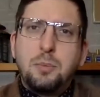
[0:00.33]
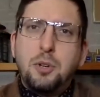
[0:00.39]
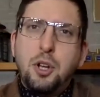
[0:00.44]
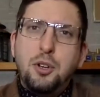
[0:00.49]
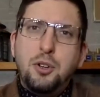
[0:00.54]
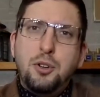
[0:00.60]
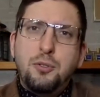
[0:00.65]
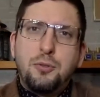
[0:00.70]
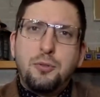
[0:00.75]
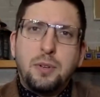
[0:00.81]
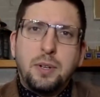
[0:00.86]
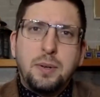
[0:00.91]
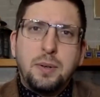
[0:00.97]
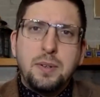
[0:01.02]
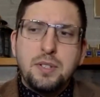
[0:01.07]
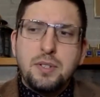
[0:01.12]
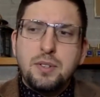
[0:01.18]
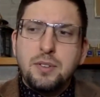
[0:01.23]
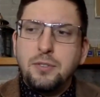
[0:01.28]
to a new
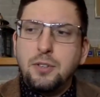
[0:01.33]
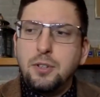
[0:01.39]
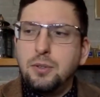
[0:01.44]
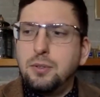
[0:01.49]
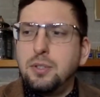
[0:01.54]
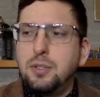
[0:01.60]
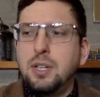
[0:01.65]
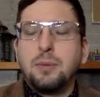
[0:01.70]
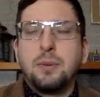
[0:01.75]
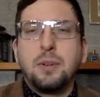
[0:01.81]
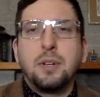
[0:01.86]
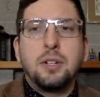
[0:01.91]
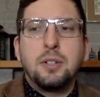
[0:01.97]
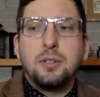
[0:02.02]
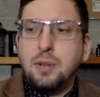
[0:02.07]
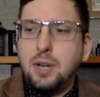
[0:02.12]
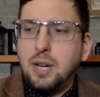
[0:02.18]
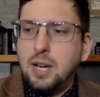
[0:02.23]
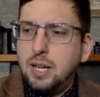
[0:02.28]
fragrance review. Today we're going to
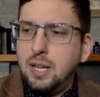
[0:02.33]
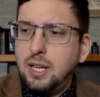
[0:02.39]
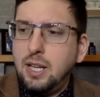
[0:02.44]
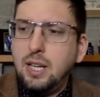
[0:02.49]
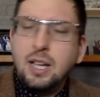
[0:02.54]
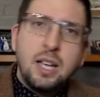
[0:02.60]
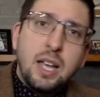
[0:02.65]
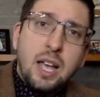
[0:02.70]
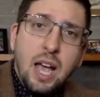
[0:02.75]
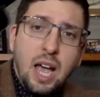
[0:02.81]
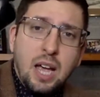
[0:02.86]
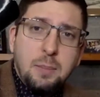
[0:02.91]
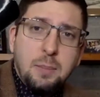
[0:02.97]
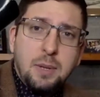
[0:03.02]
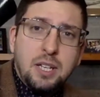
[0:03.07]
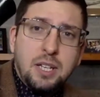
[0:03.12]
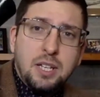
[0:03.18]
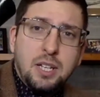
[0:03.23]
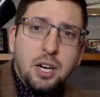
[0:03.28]
try
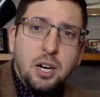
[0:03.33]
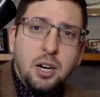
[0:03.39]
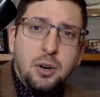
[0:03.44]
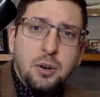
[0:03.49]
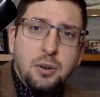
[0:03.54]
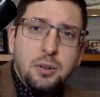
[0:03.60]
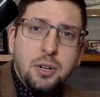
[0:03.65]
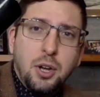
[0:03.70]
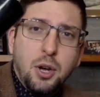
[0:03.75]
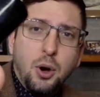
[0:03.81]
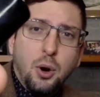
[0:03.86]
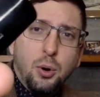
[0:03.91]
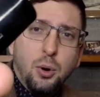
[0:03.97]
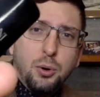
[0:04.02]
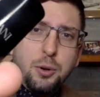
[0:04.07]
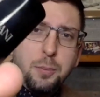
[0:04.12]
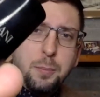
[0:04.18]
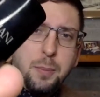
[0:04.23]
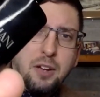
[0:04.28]
Armani Code Eau
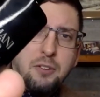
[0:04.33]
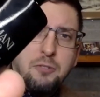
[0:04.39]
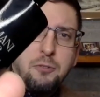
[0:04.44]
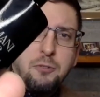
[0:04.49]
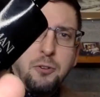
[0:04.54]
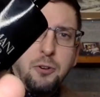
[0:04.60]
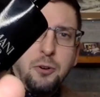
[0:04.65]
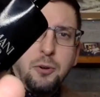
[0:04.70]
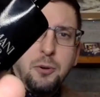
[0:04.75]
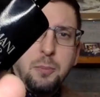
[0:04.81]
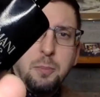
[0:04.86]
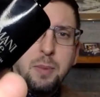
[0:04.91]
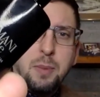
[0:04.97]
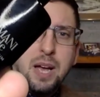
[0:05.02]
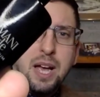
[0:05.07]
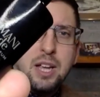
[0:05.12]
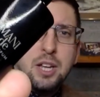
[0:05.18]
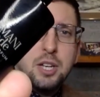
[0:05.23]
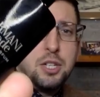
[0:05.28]
de Parfum
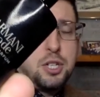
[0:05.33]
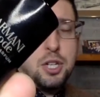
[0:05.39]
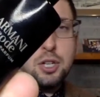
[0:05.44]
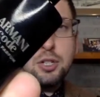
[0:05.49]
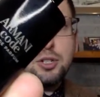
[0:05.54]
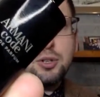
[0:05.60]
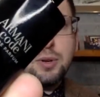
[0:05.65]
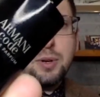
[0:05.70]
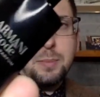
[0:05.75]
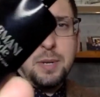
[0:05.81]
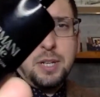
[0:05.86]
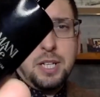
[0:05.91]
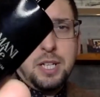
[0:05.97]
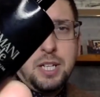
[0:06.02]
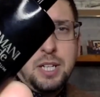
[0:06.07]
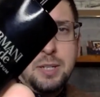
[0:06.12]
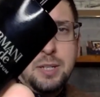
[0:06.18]
by Giorgio Armani.